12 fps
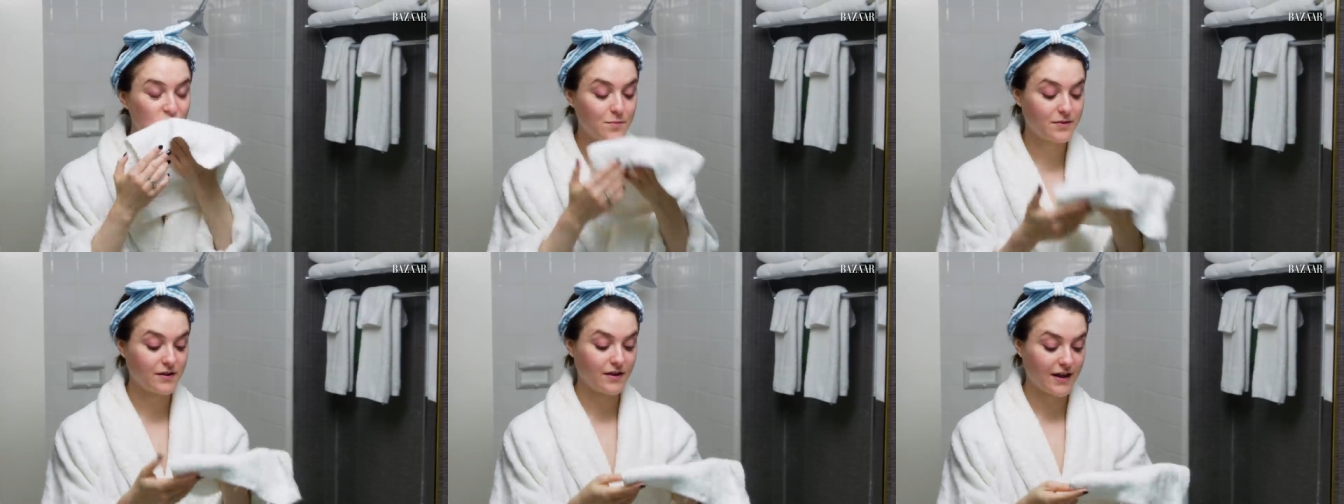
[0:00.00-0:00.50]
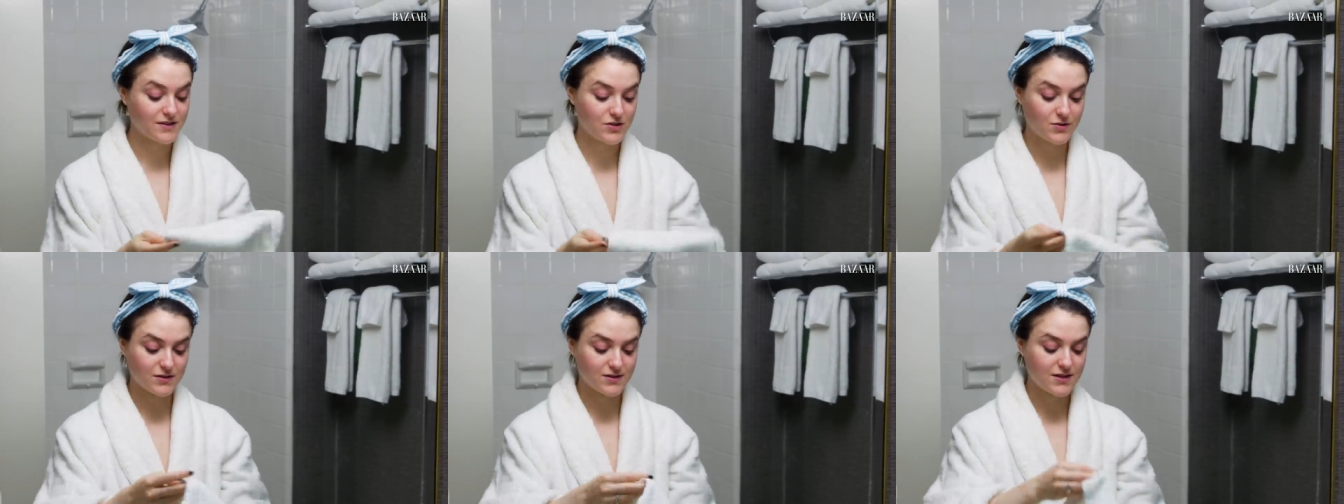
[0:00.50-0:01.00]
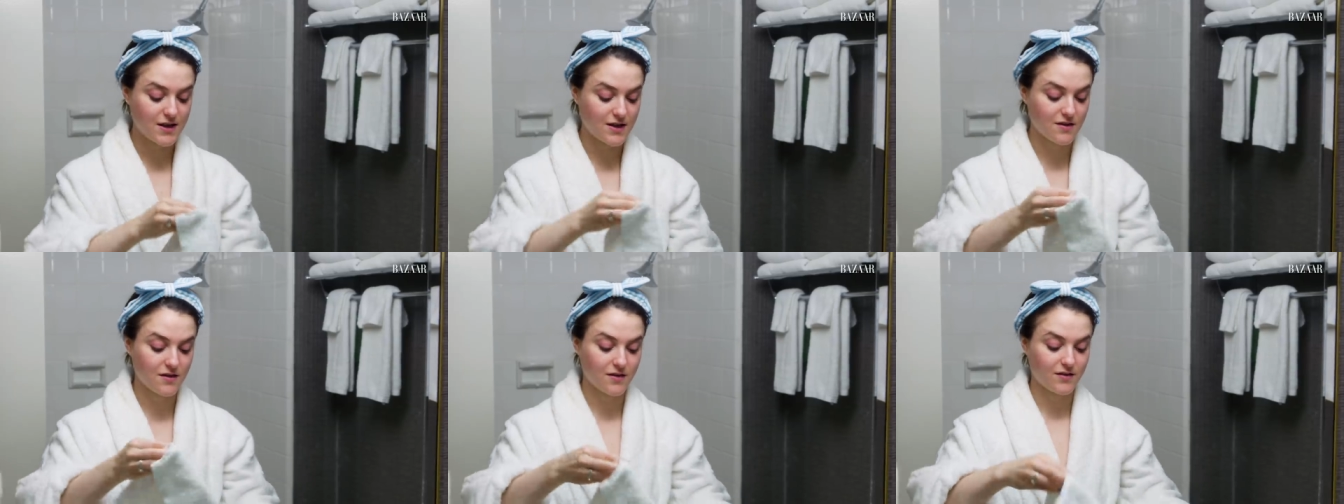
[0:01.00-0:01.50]
But as you can
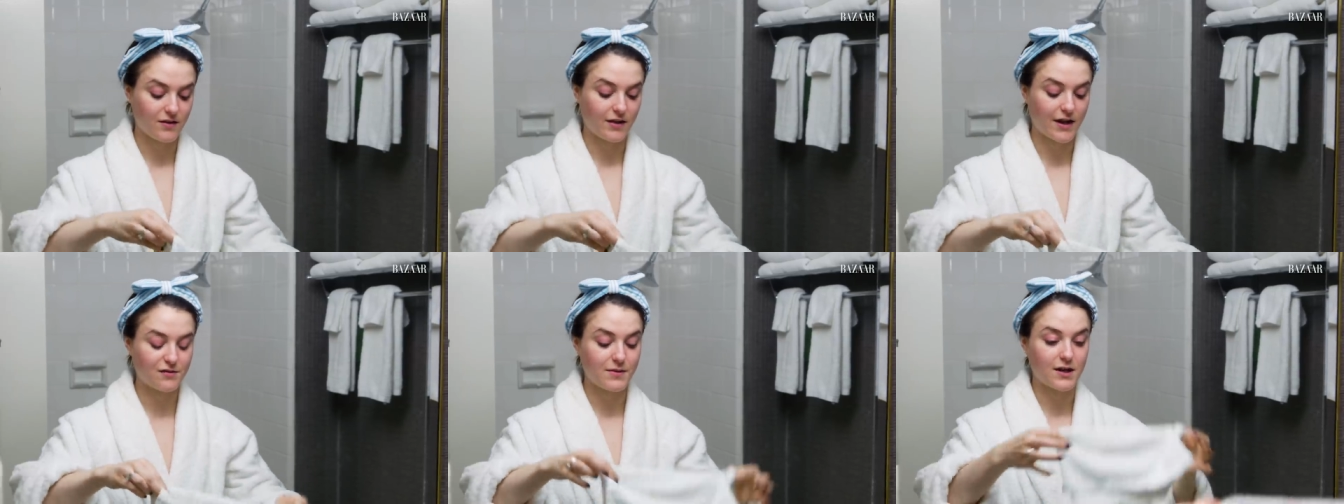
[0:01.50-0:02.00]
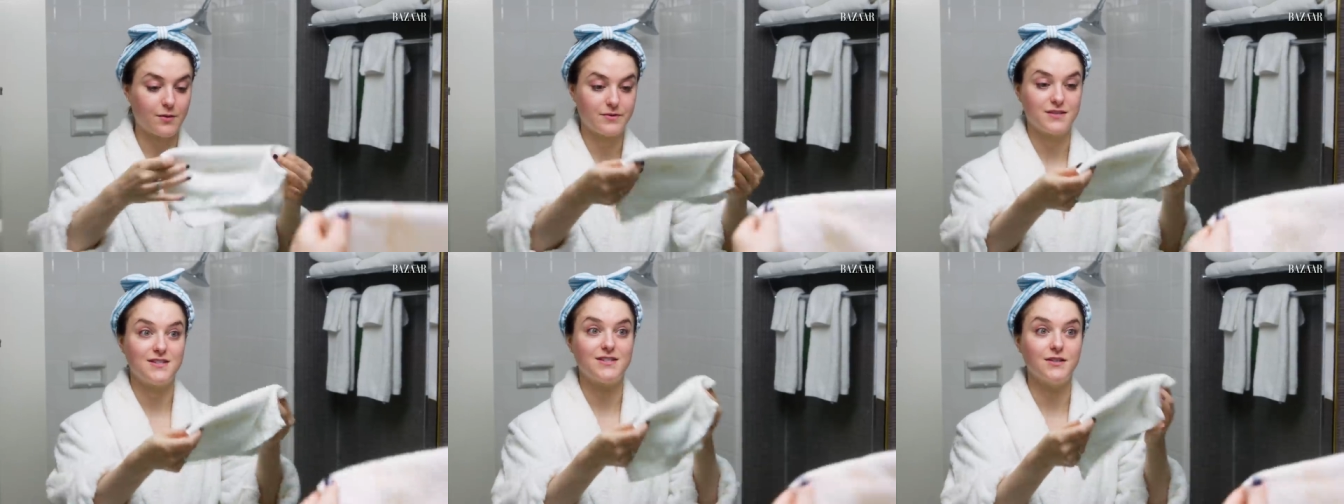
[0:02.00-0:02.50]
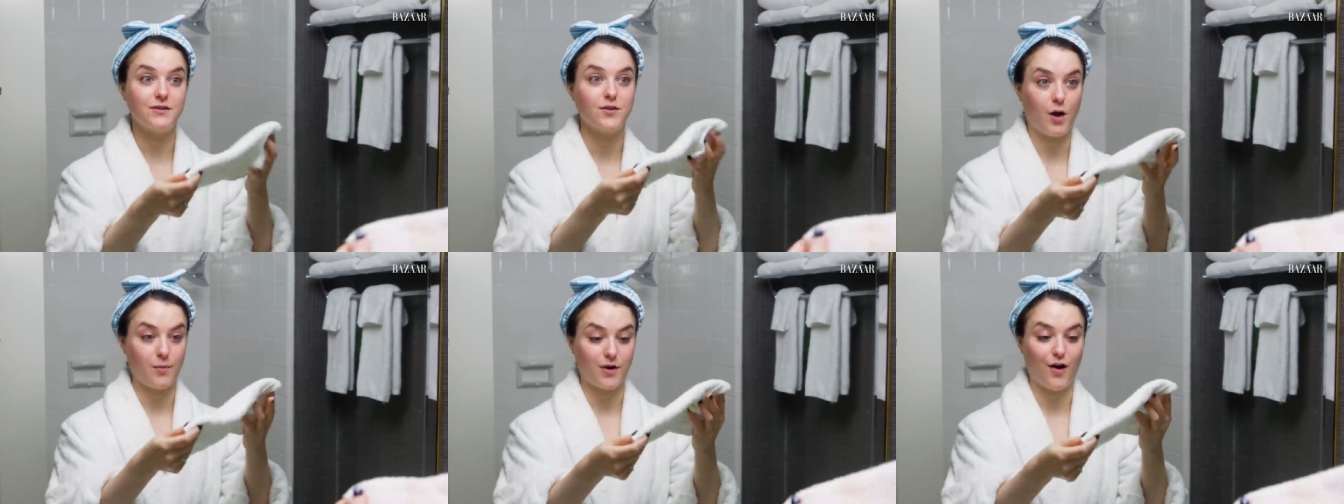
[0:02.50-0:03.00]
see, a lot of makeup is still
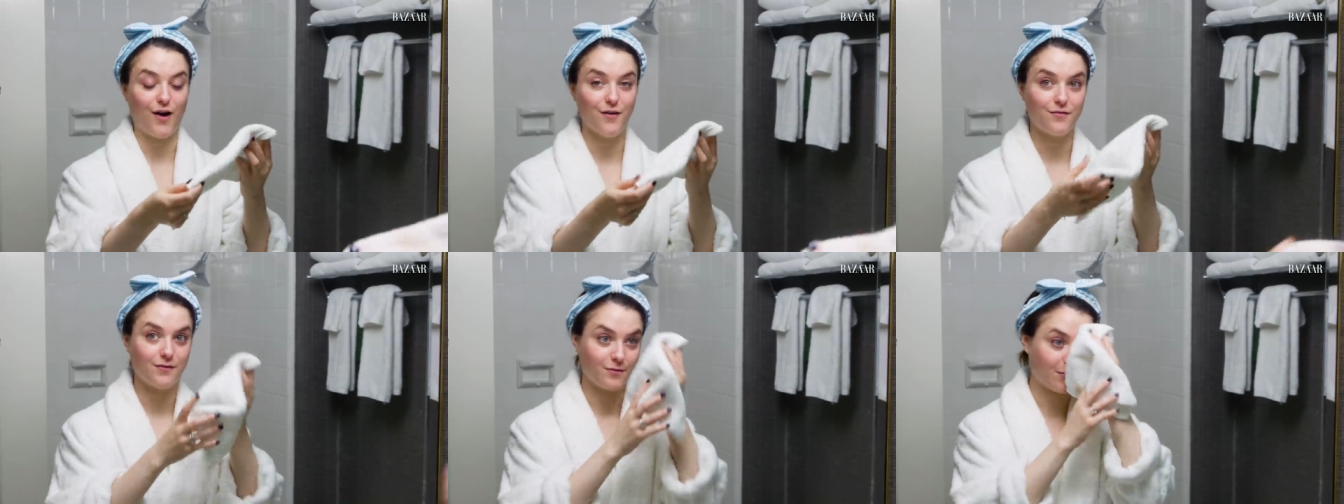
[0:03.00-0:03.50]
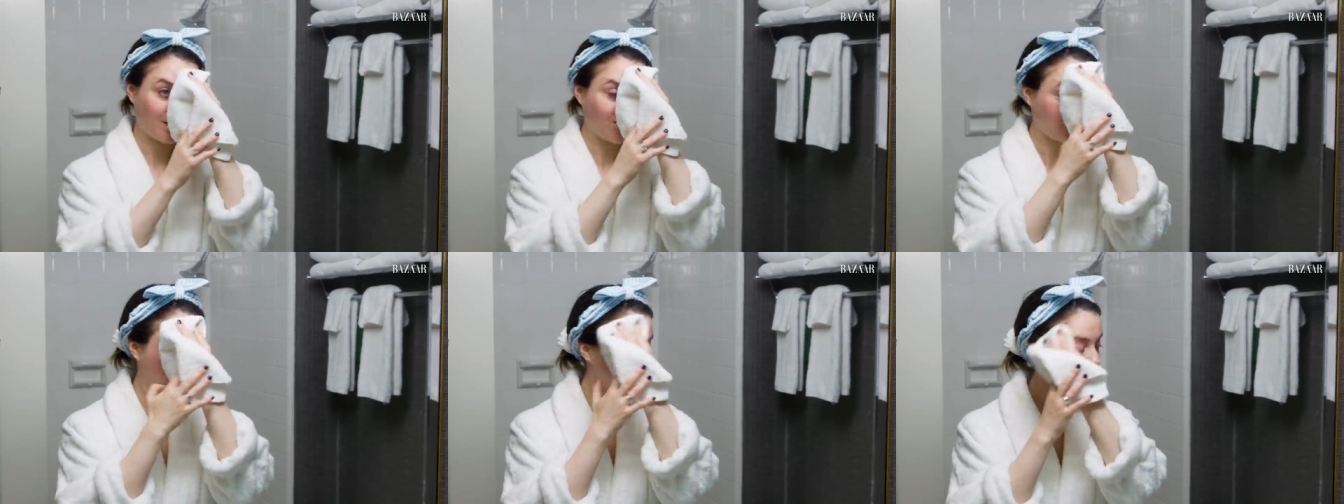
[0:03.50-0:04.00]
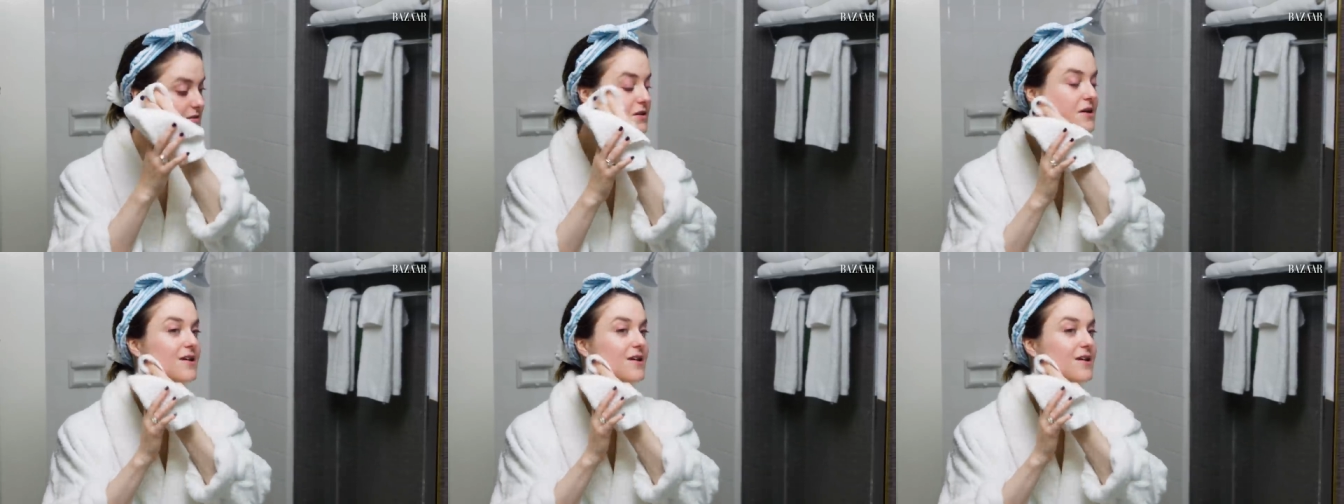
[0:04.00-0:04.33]
coming off of my face,